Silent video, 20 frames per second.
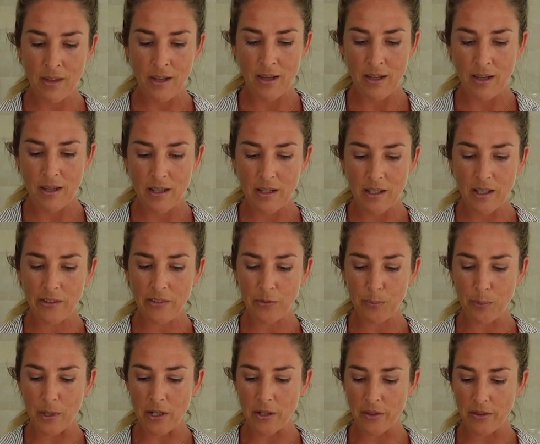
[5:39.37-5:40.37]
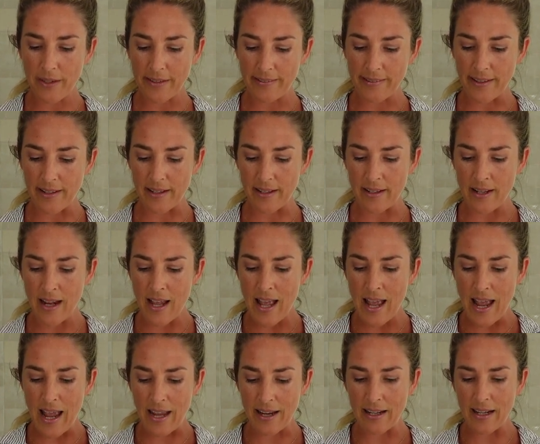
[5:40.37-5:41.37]
You can sprinkle this in,
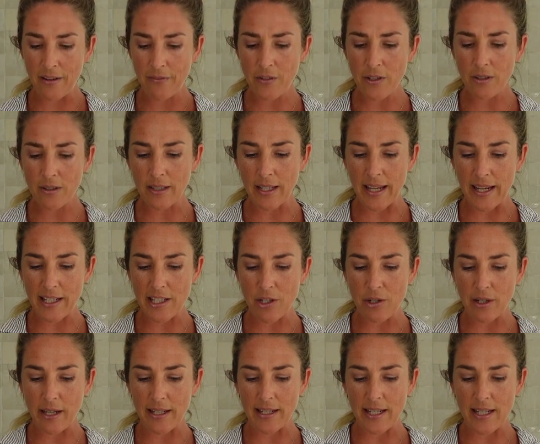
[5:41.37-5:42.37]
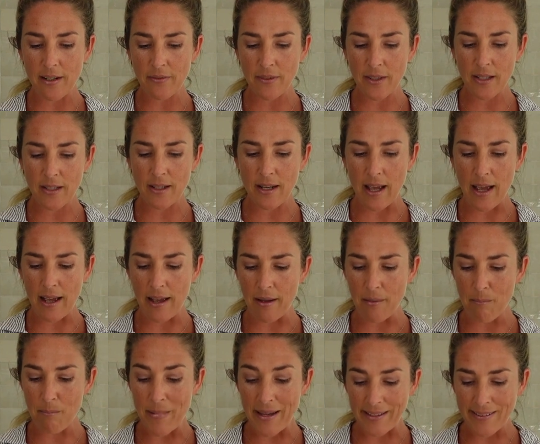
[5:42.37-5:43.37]
and if you'd like, you can even
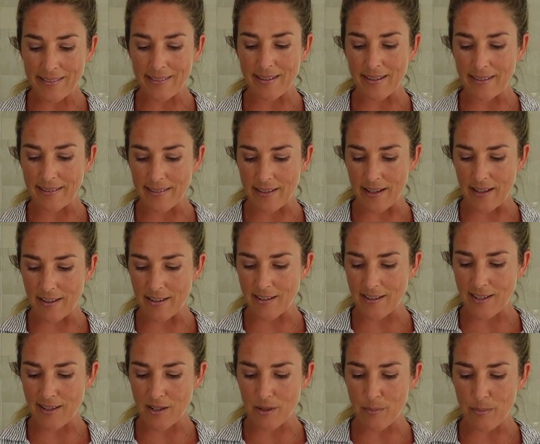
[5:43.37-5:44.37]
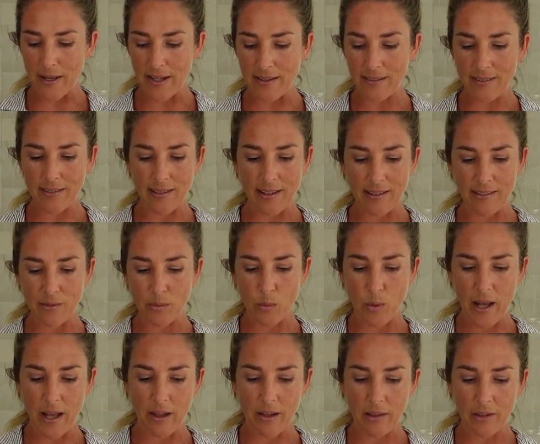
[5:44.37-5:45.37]
mix this into the base as
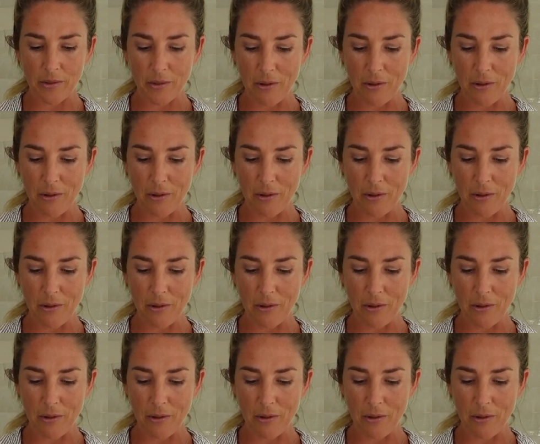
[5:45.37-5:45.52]
well.